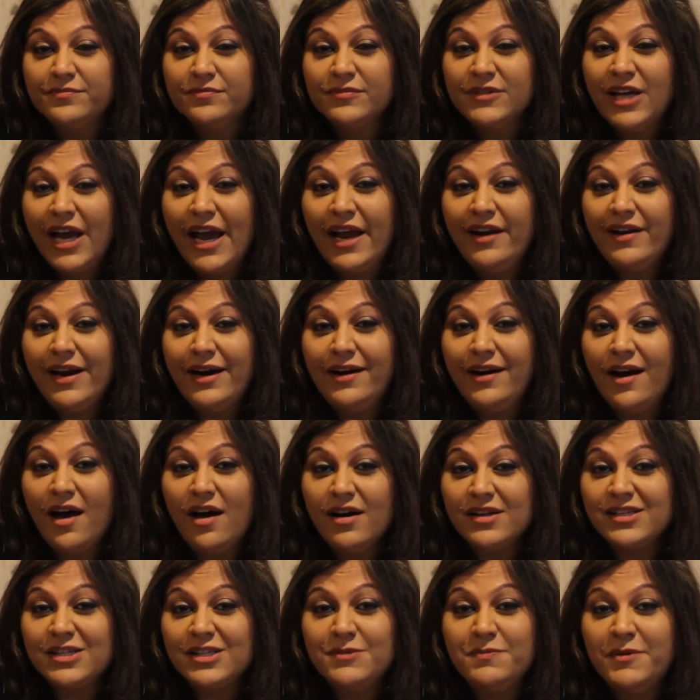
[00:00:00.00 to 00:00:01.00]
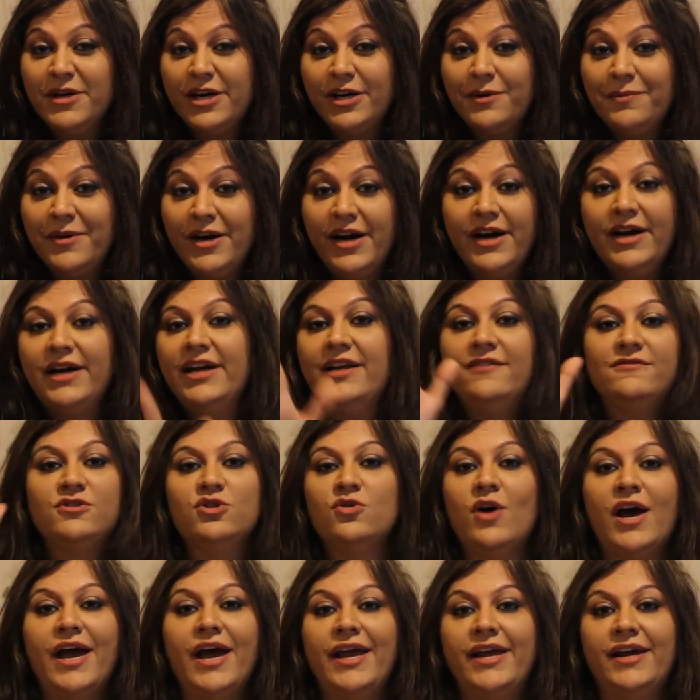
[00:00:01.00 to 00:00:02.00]
and that last minute when it leaves
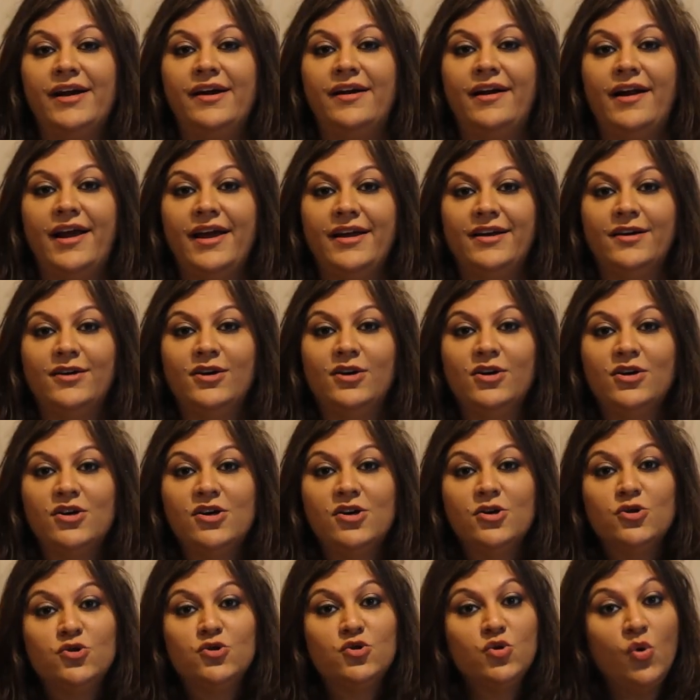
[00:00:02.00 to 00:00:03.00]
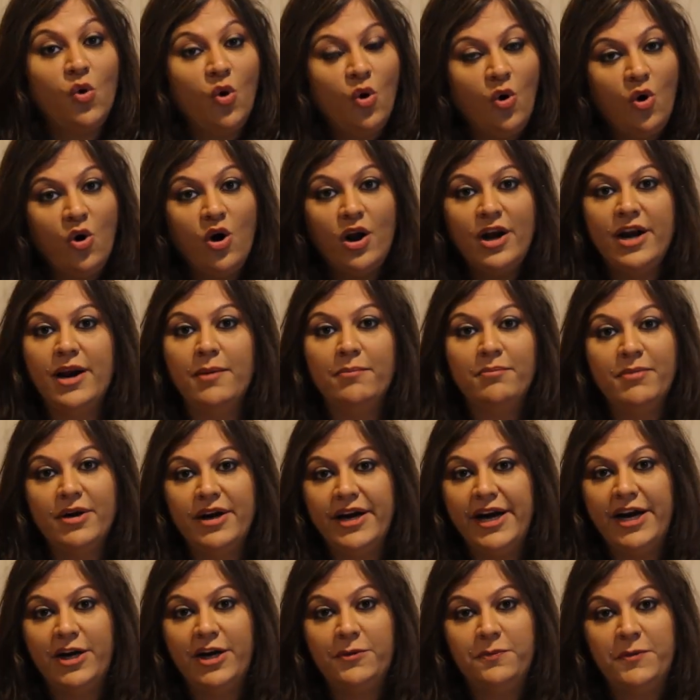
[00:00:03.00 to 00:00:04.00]
you high and dry. So all number
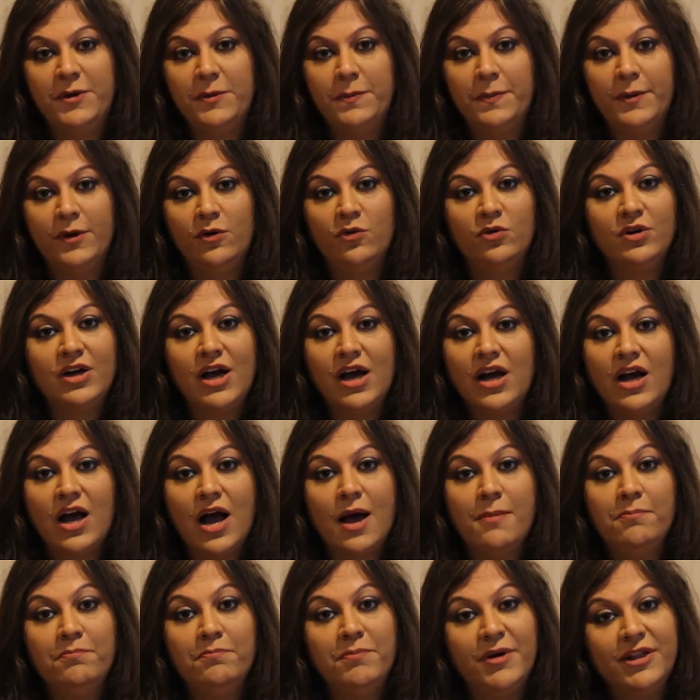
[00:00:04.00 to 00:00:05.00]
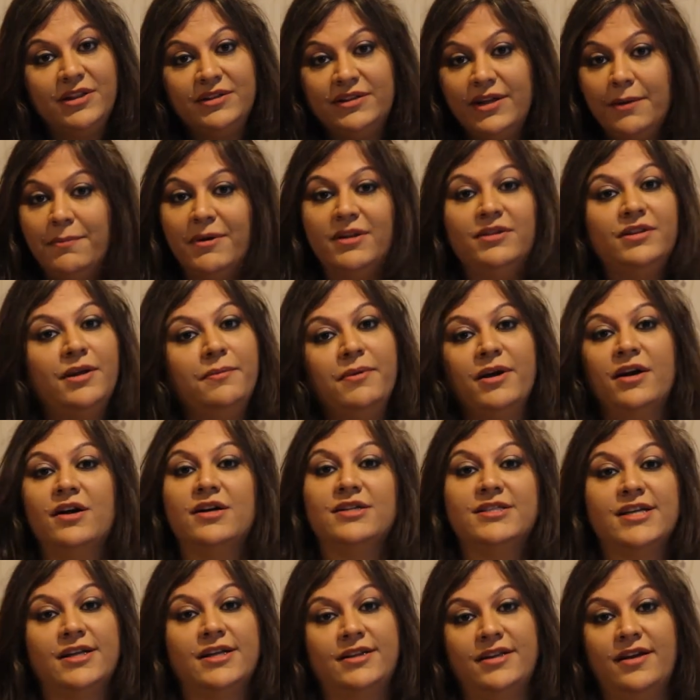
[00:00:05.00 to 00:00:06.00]
8 people, unka kaam bante bante
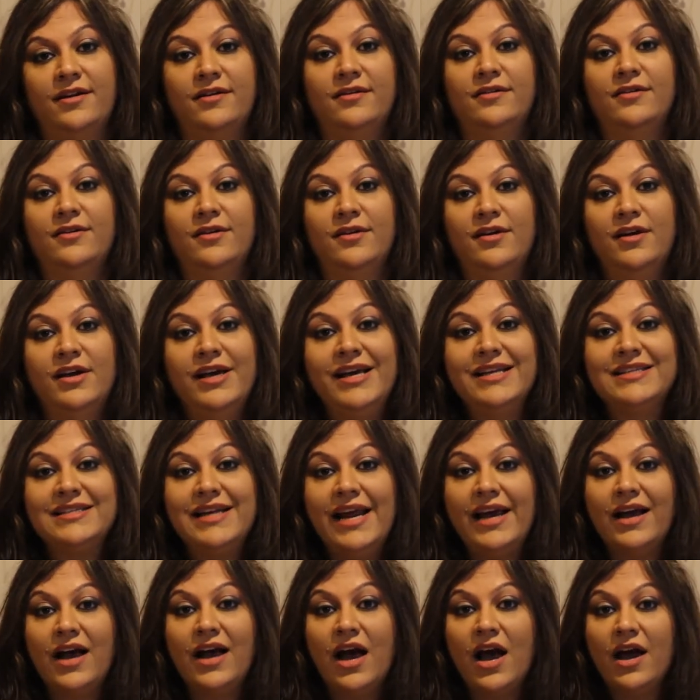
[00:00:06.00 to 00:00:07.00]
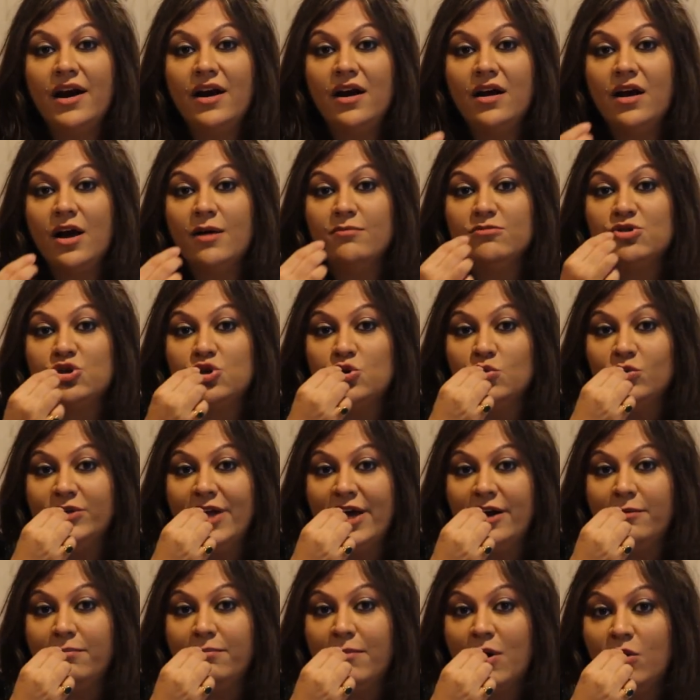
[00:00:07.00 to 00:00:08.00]
bigad jata hai. It's like khana comes to
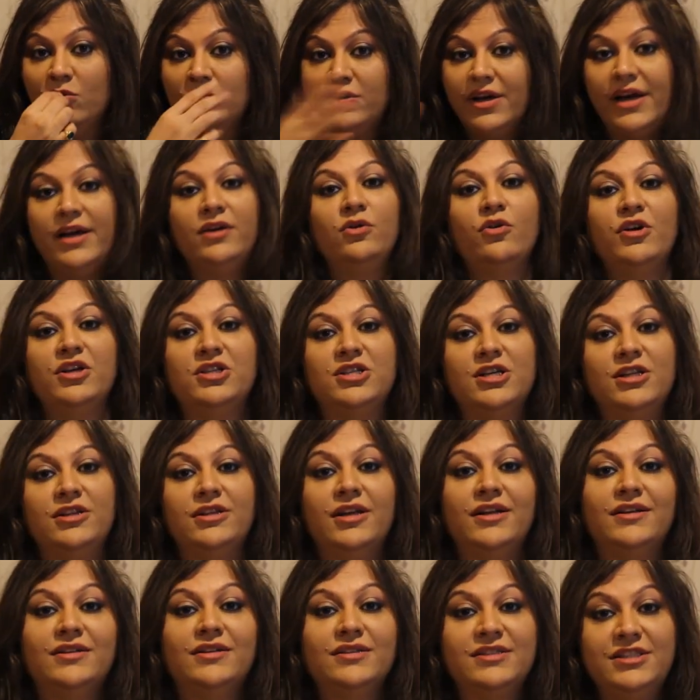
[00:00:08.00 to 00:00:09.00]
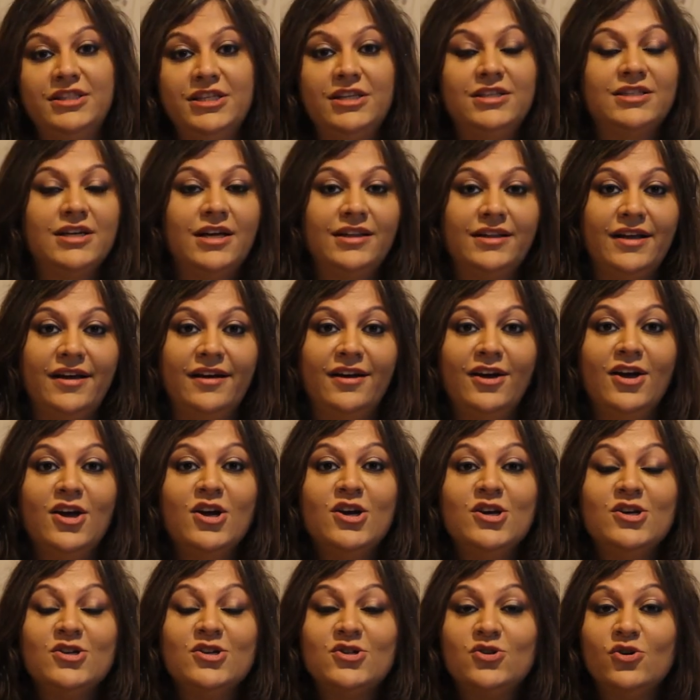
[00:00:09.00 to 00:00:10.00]
their mouth and koi chhin jata hai.
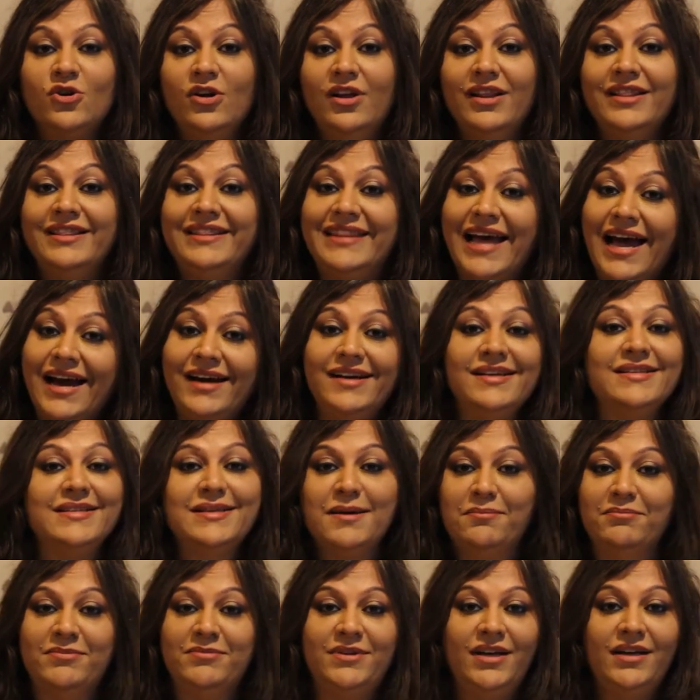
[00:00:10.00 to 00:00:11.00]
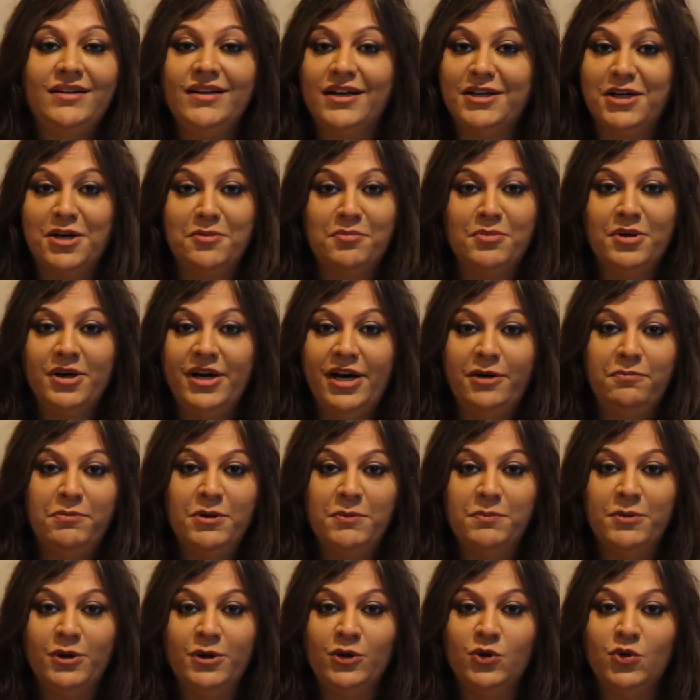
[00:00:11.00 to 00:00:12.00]
So that is something that number 8
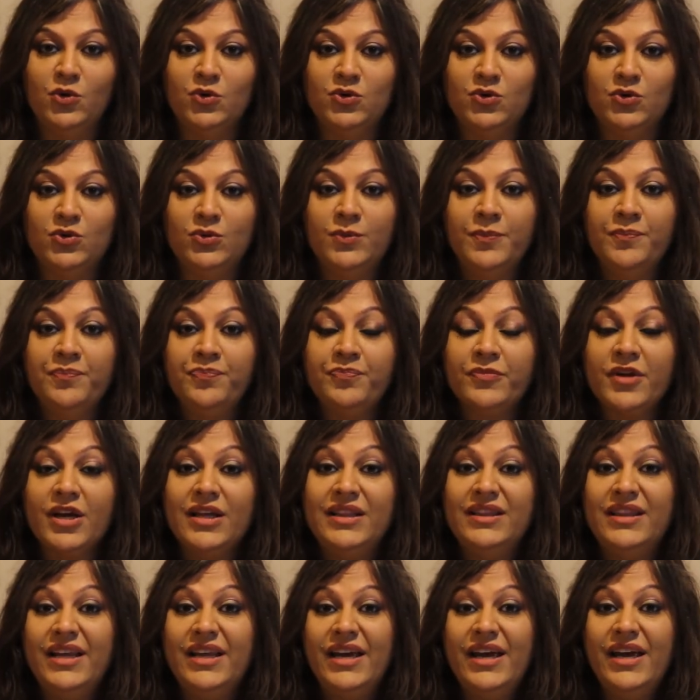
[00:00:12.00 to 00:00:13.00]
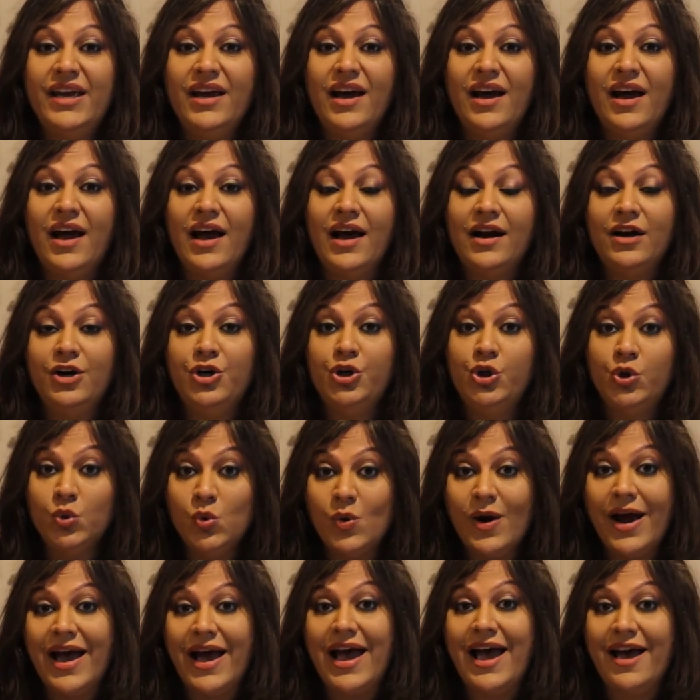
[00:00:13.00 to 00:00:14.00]
people go through. They
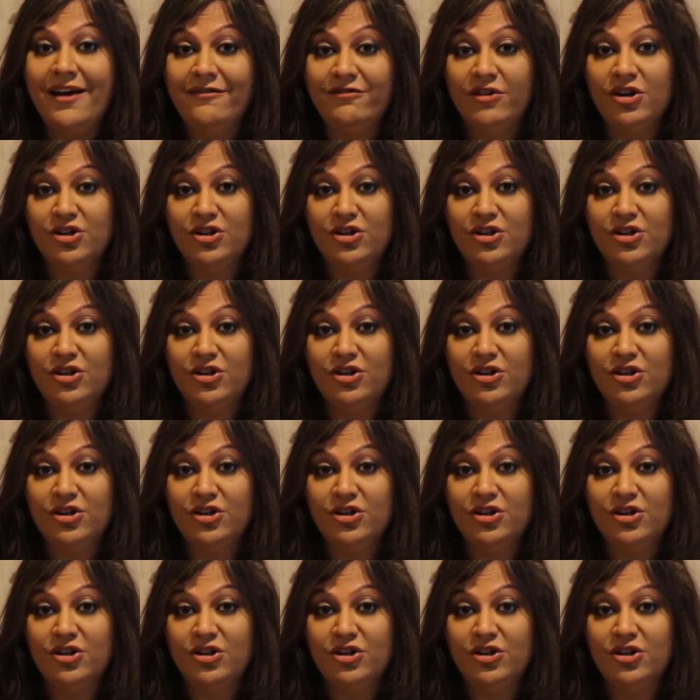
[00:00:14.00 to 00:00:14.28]
do have a